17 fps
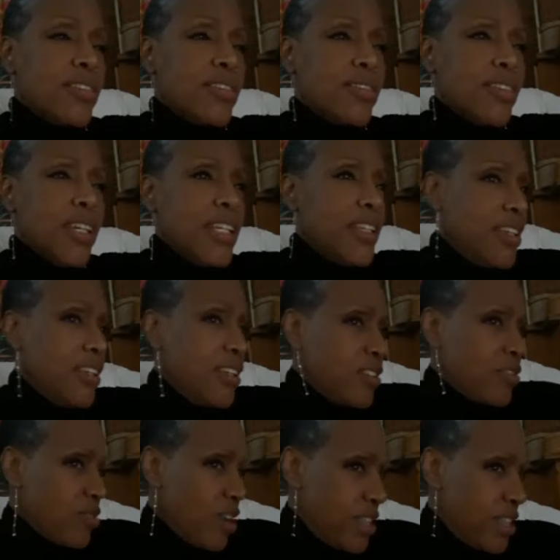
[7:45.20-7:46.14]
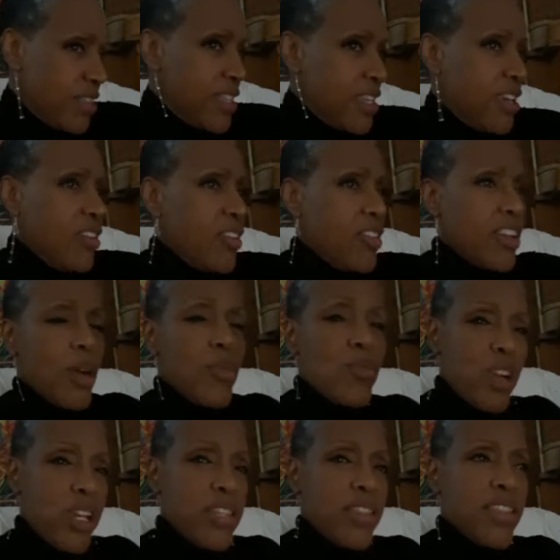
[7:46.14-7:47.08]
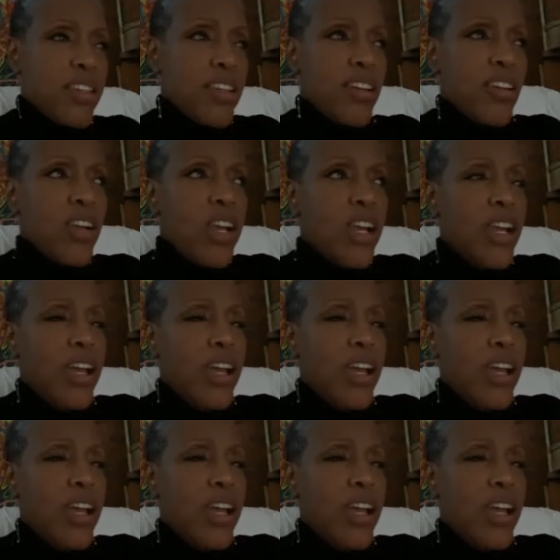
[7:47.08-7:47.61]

And he's right there, and I'm right there.